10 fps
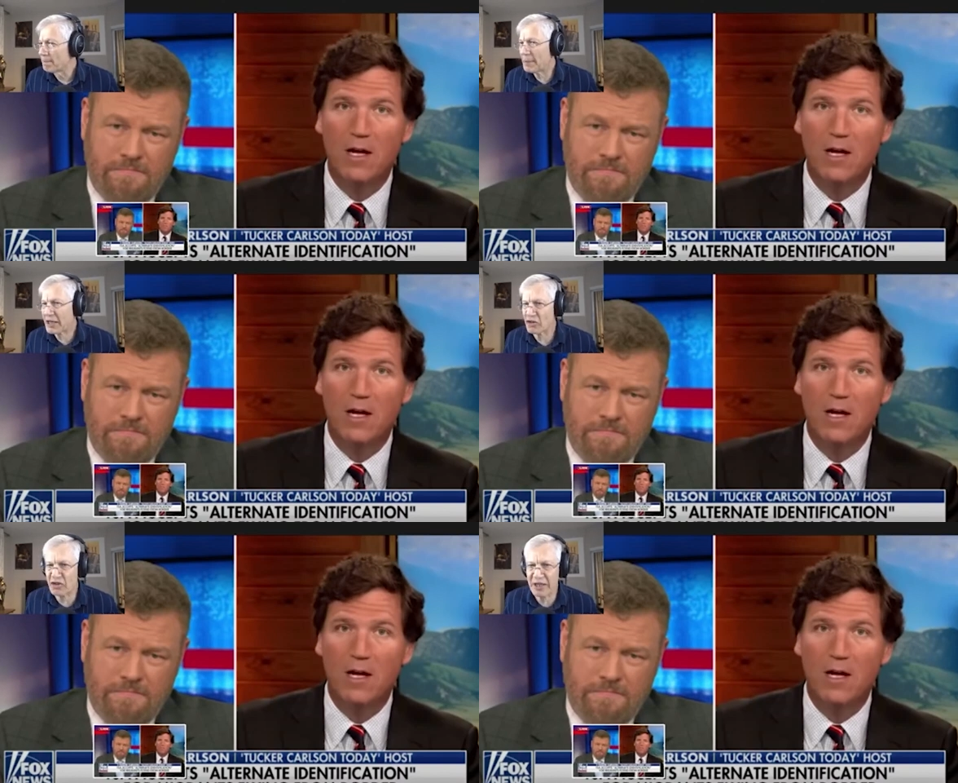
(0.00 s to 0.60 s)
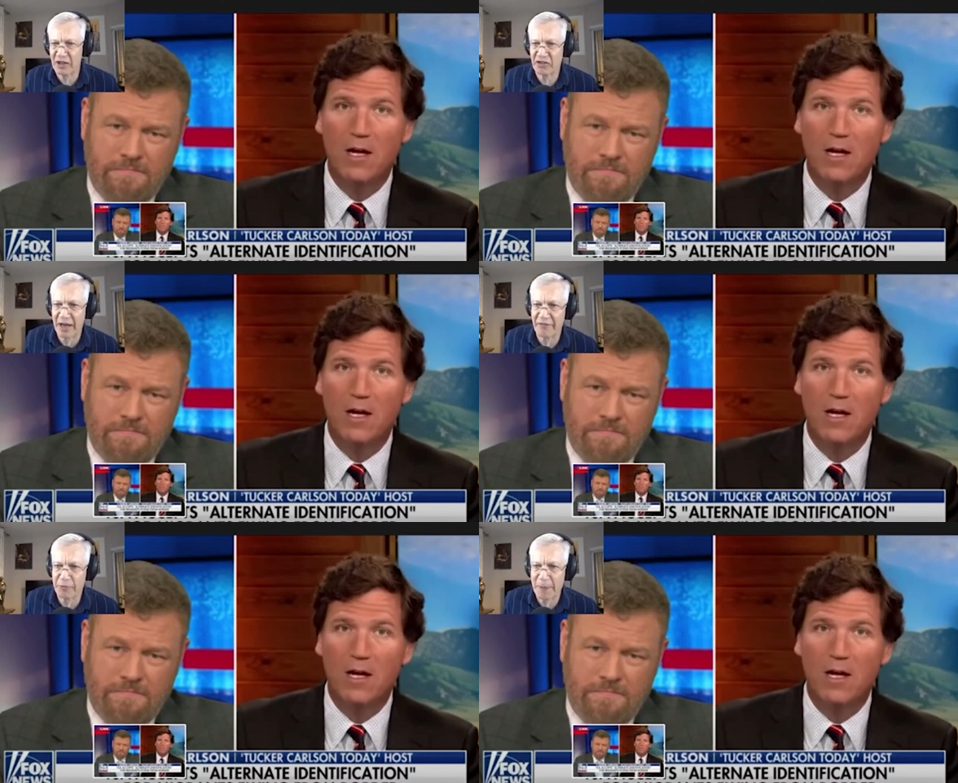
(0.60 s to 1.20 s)
Speaker 1: Because he doesn't
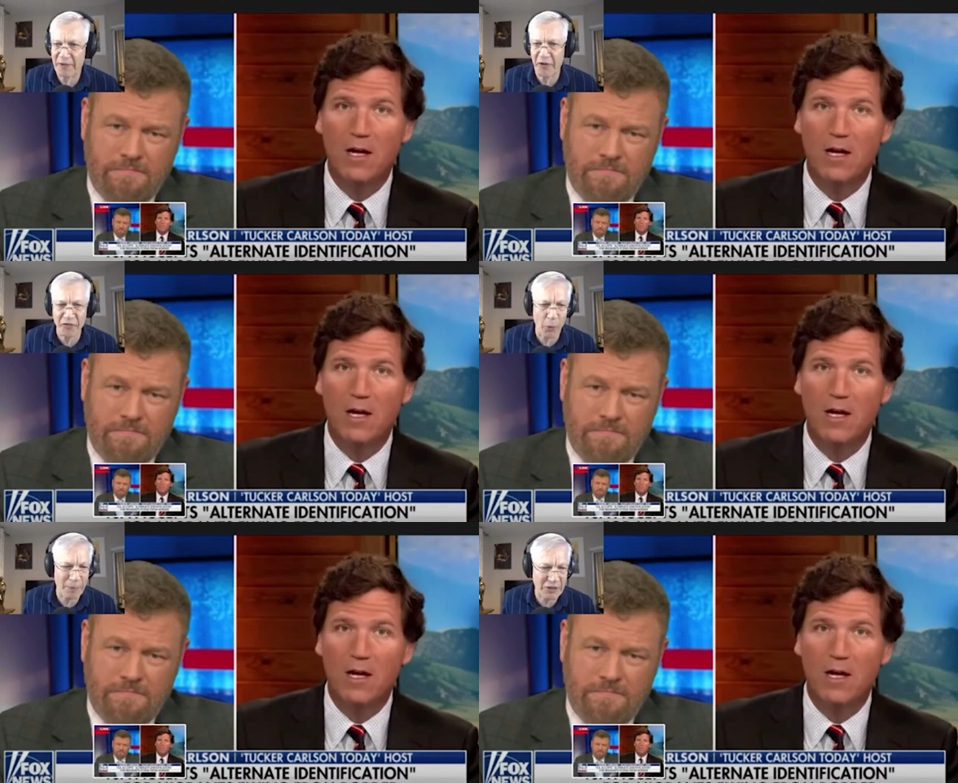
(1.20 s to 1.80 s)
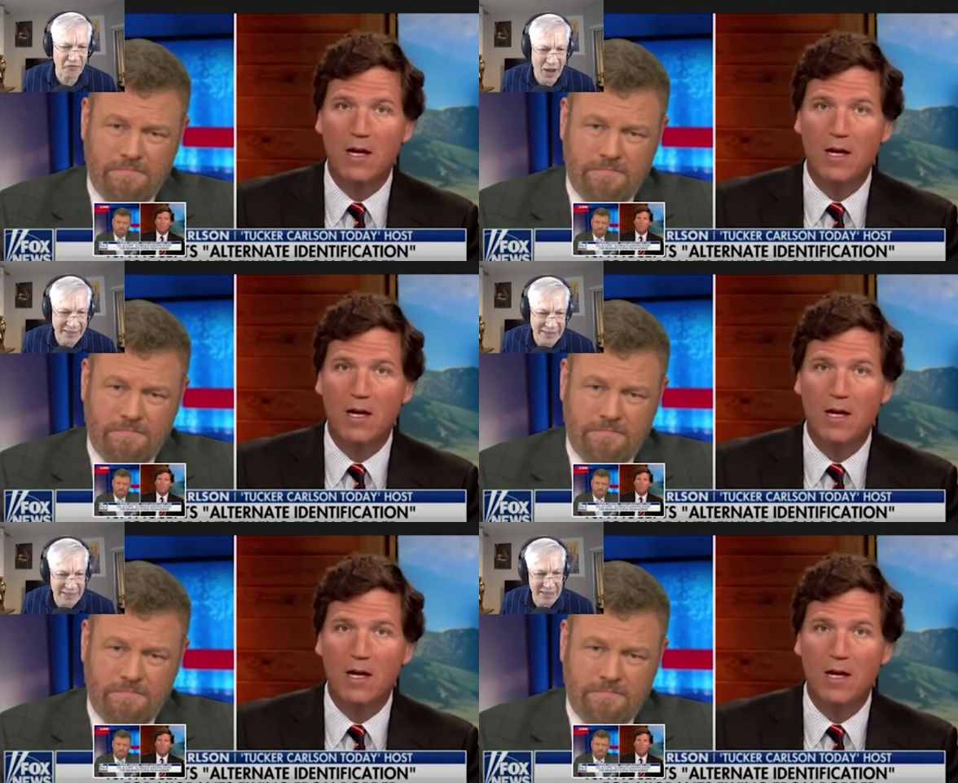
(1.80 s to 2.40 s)
have as big of a vote. But the
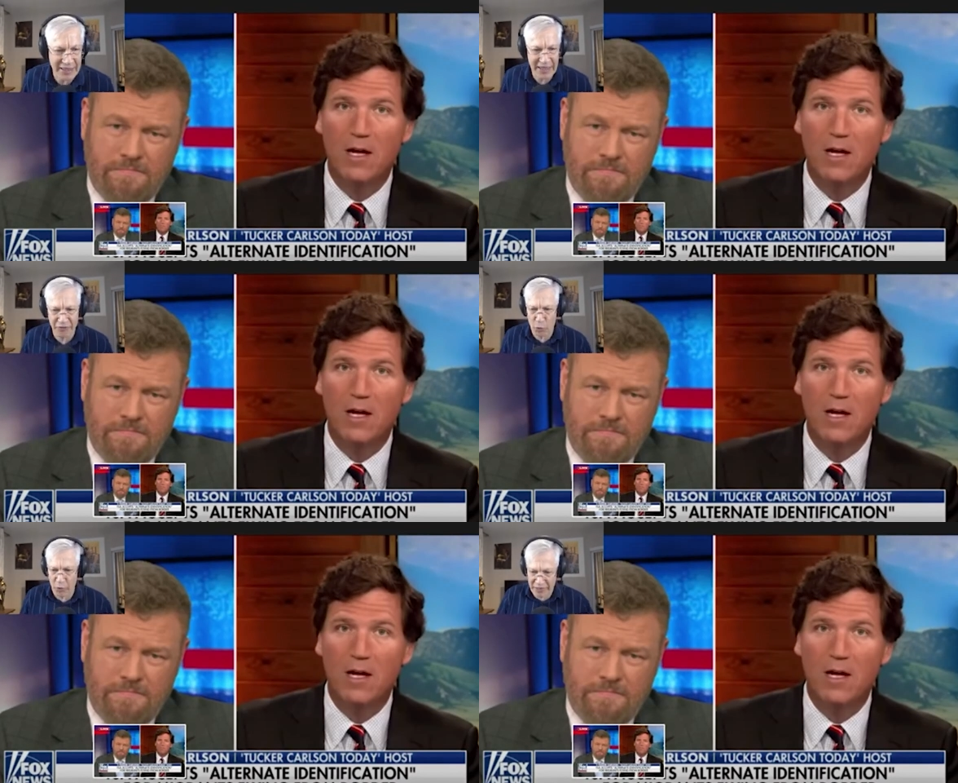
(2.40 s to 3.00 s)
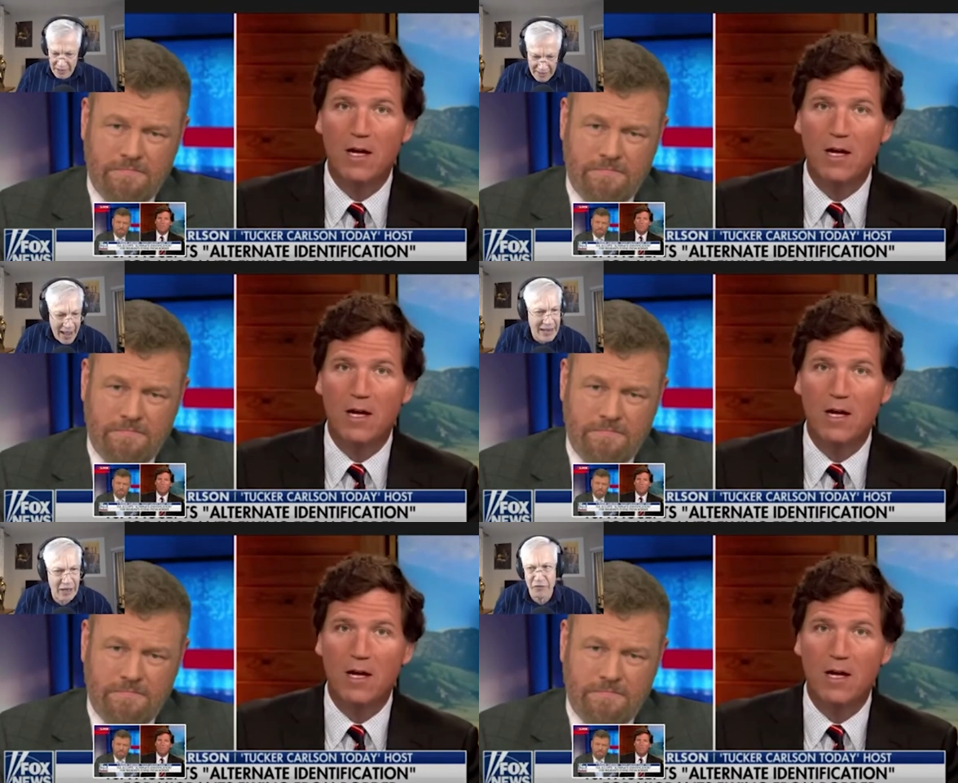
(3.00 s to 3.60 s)
fact is that even with the
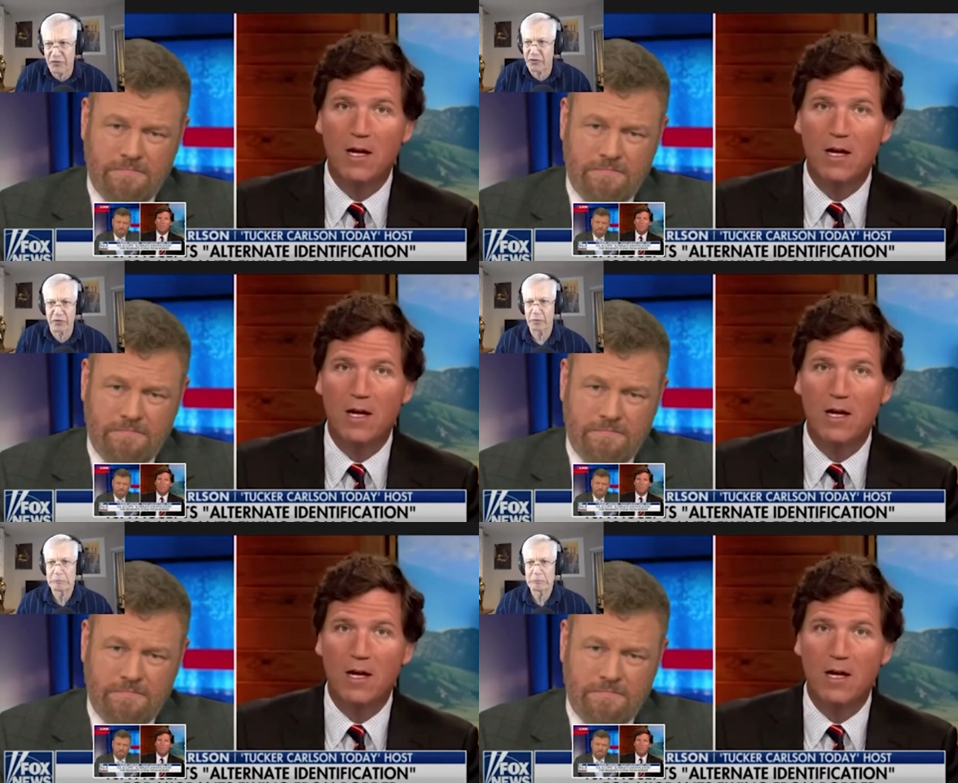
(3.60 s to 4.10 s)
natives,